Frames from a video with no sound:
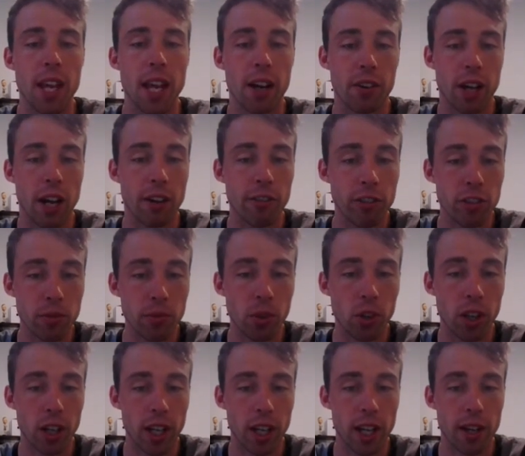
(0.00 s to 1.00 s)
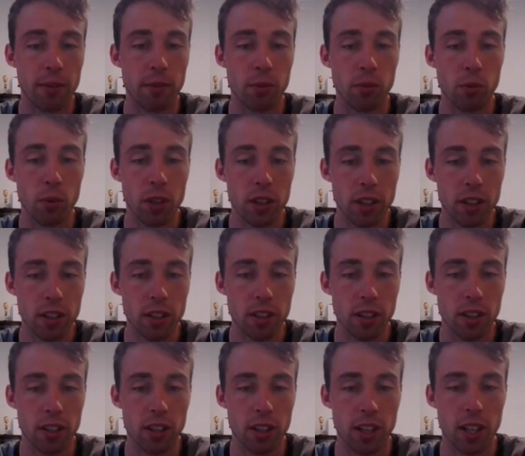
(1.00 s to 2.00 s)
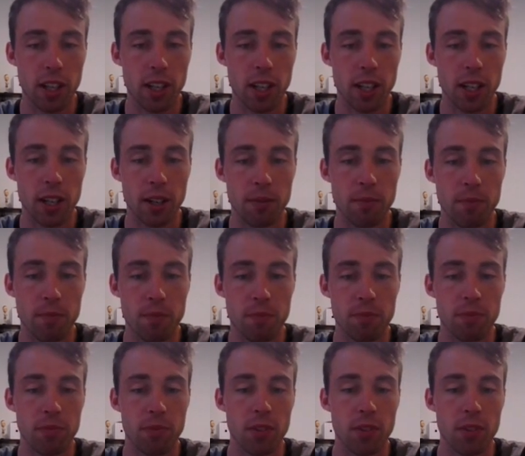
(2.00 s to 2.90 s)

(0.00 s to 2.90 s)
how comfortable I am with it. I